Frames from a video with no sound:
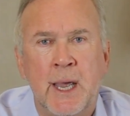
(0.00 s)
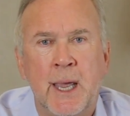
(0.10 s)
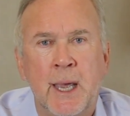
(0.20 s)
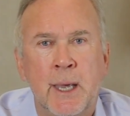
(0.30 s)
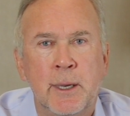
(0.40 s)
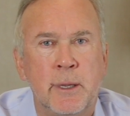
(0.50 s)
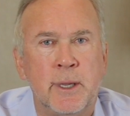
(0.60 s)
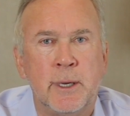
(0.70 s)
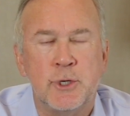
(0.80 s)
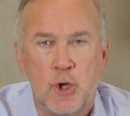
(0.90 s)
and
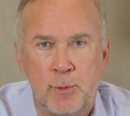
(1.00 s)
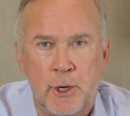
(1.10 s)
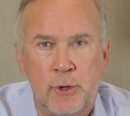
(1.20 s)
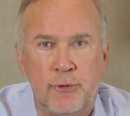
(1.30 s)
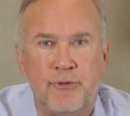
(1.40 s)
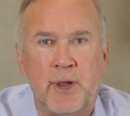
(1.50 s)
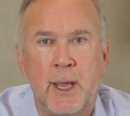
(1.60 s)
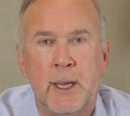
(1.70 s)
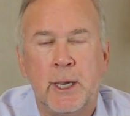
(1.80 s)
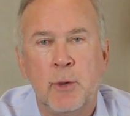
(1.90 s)
the terminals
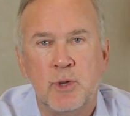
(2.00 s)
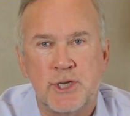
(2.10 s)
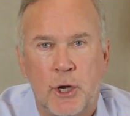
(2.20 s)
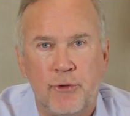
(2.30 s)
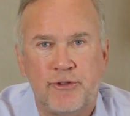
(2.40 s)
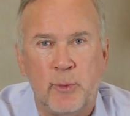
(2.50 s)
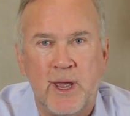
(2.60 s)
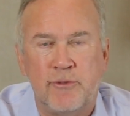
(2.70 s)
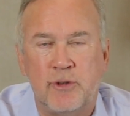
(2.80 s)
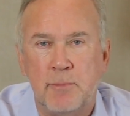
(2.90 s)
and here in Tulsa, we
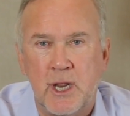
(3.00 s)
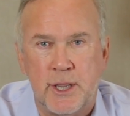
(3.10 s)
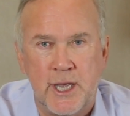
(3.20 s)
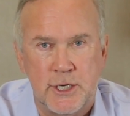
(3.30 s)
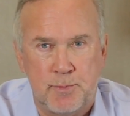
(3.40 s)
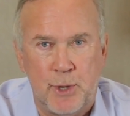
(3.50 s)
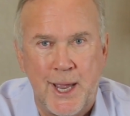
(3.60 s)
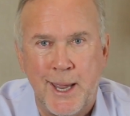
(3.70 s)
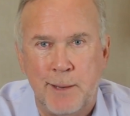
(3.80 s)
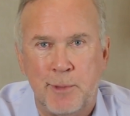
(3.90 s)
have some neat things
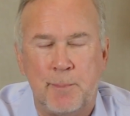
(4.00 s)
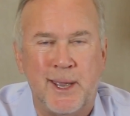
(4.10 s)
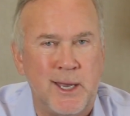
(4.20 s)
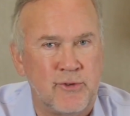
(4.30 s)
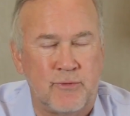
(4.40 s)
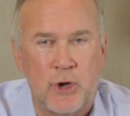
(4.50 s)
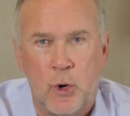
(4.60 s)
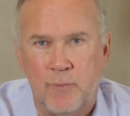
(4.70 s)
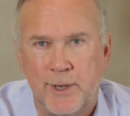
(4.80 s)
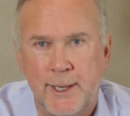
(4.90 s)
planned, but because of
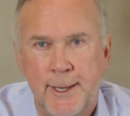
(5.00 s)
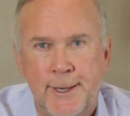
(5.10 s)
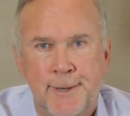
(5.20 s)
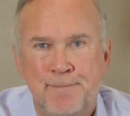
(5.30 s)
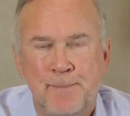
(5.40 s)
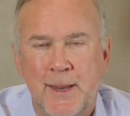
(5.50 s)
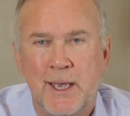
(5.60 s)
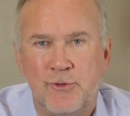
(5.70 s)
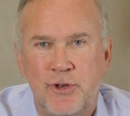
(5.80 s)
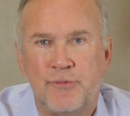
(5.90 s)
COVID,
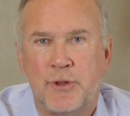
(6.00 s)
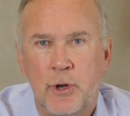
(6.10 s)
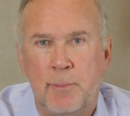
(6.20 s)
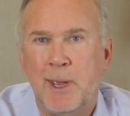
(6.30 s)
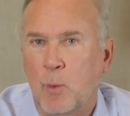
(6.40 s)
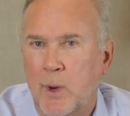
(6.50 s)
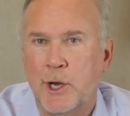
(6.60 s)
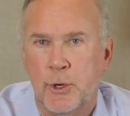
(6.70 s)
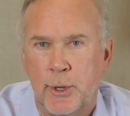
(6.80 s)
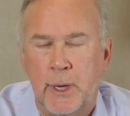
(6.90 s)
it's just going to be
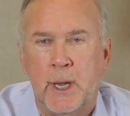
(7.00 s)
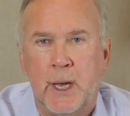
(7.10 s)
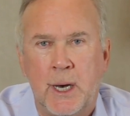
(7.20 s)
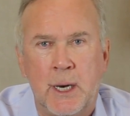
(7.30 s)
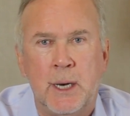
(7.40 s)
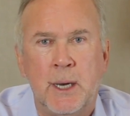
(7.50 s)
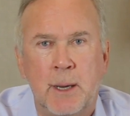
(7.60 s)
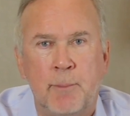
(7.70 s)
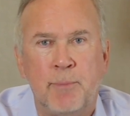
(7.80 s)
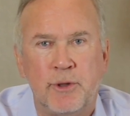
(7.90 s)
weird.
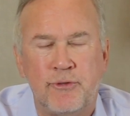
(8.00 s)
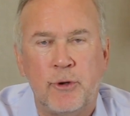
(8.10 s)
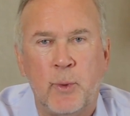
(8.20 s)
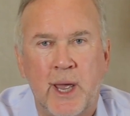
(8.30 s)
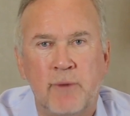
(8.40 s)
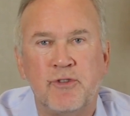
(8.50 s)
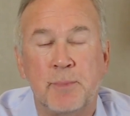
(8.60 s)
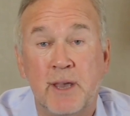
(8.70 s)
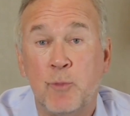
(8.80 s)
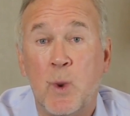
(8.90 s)
But so we have
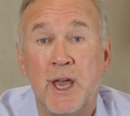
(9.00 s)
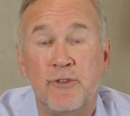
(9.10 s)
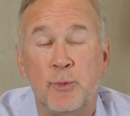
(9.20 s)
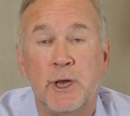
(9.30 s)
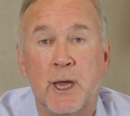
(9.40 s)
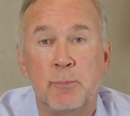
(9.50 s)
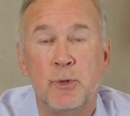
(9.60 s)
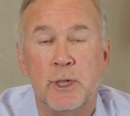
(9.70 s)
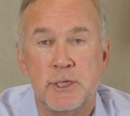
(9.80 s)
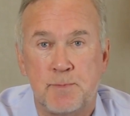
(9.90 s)
some giveaways when you come
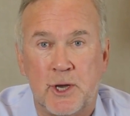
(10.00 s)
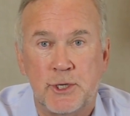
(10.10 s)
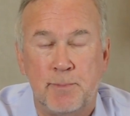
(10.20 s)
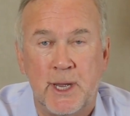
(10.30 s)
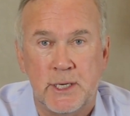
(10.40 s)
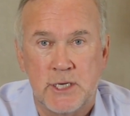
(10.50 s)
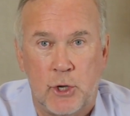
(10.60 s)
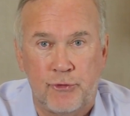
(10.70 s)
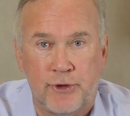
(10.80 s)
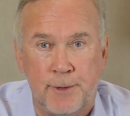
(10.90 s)
through the inspection bay in
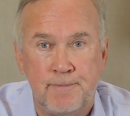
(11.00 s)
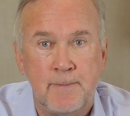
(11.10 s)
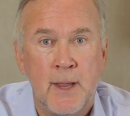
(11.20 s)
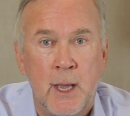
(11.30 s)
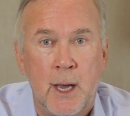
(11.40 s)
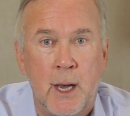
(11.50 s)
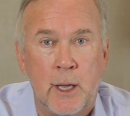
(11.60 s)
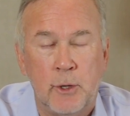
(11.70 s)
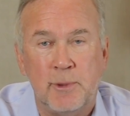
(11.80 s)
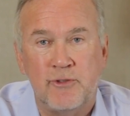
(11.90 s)
Tulsa.
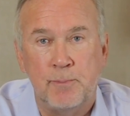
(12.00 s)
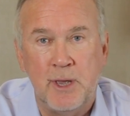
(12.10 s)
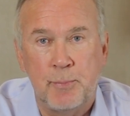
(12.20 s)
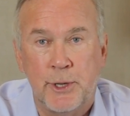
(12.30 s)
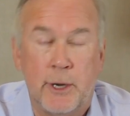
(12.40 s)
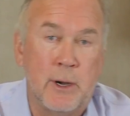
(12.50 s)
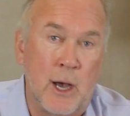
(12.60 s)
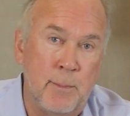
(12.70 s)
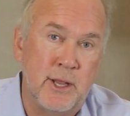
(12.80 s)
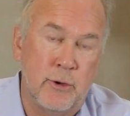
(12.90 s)
There'll be some people there.
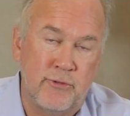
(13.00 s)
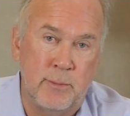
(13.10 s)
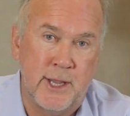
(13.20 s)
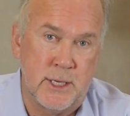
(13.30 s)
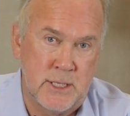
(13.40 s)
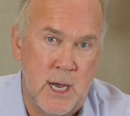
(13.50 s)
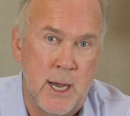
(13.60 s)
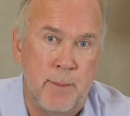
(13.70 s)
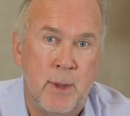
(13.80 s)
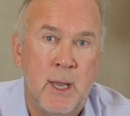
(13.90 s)
I'll be there some of that
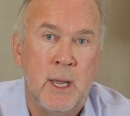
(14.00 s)
time,